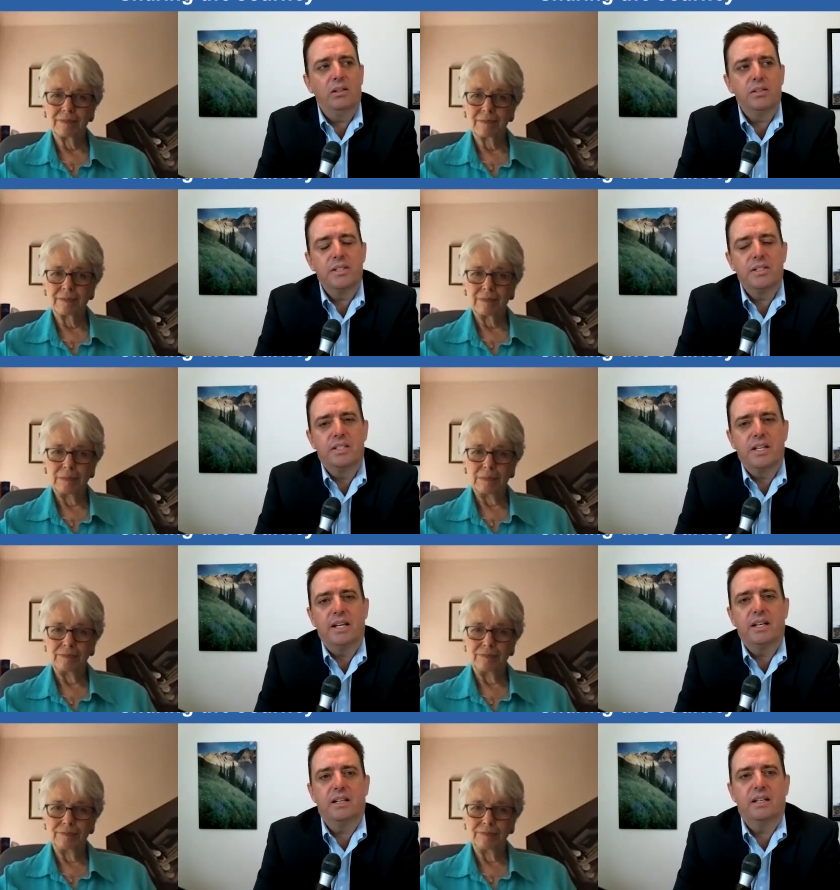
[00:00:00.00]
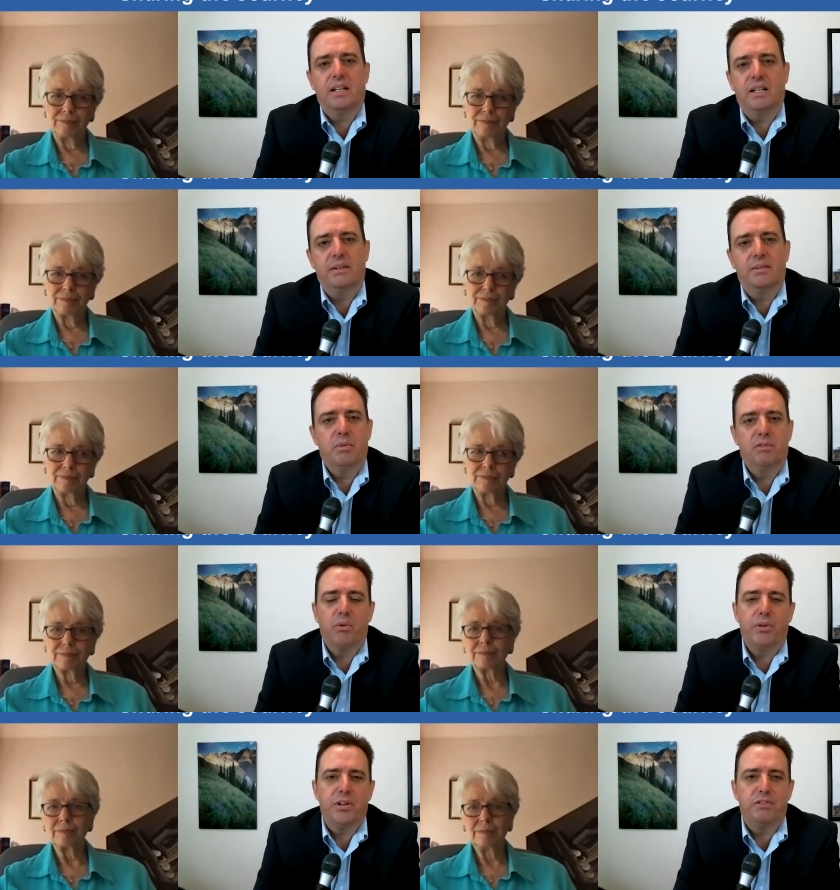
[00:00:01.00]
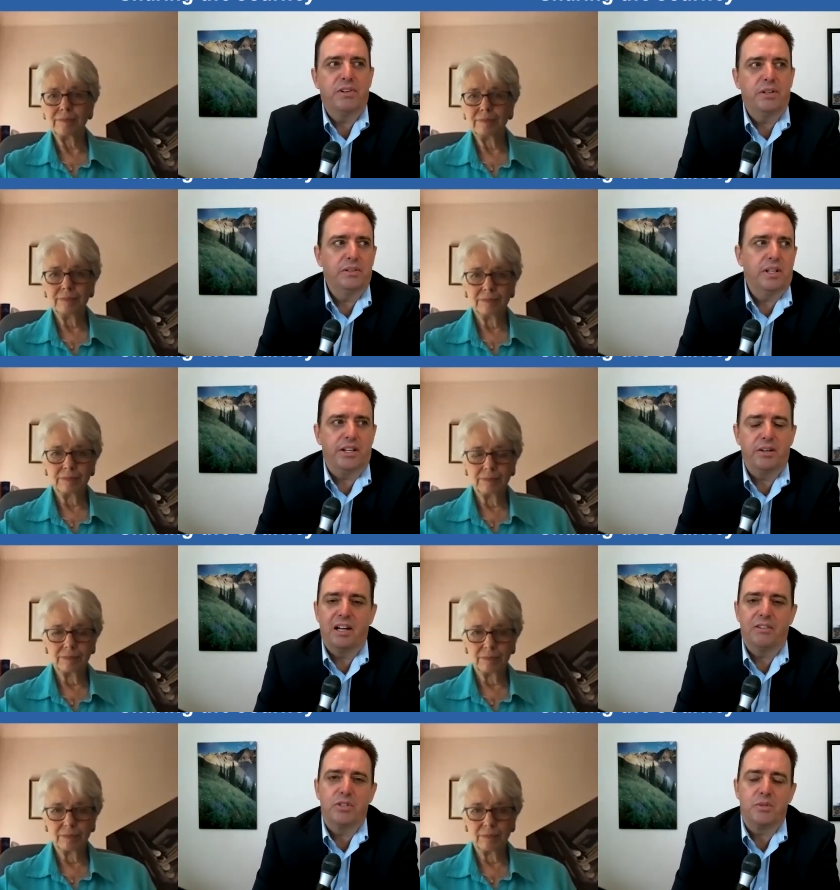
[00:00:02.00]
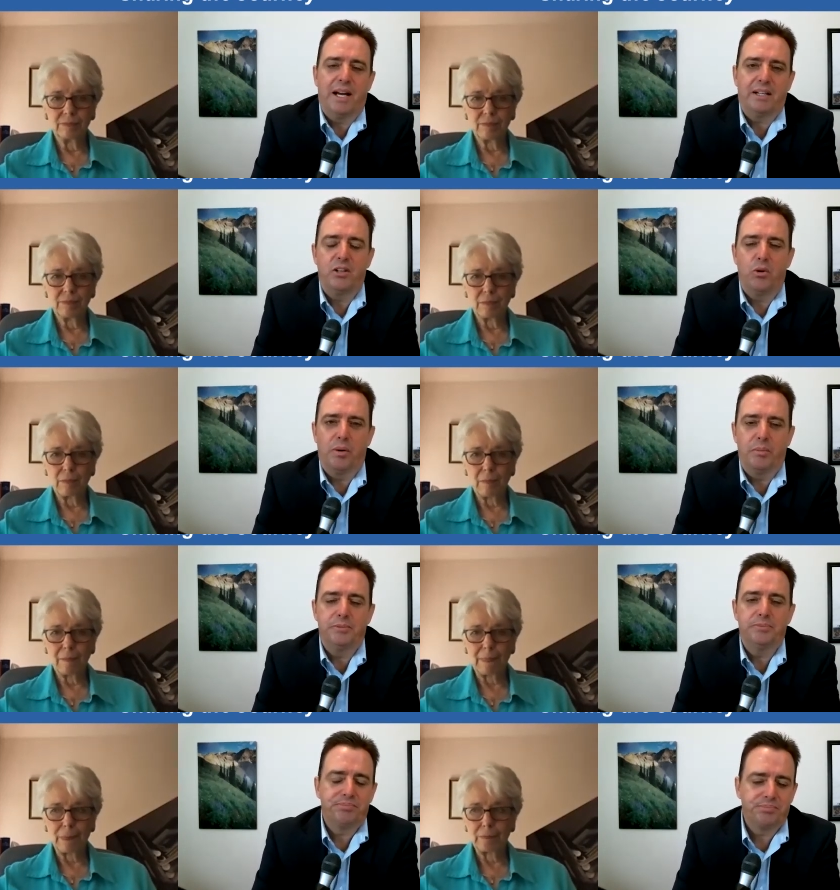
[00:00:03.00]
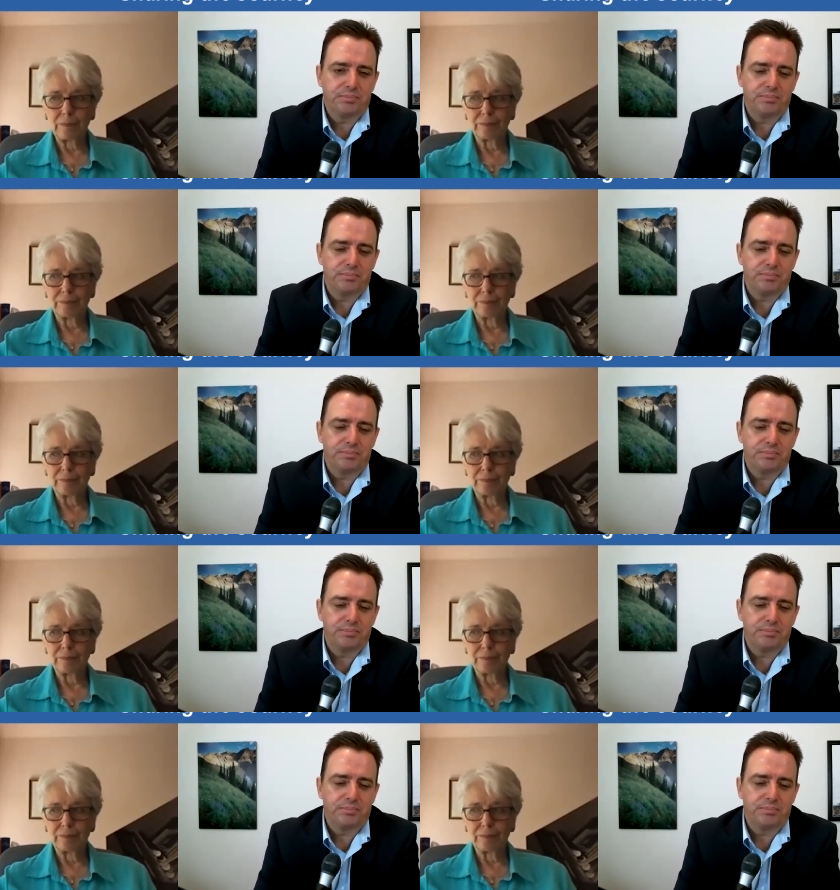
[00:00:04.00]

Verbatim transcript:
Speaker 1: How long did it take uh, before you felt like your life was back to normal?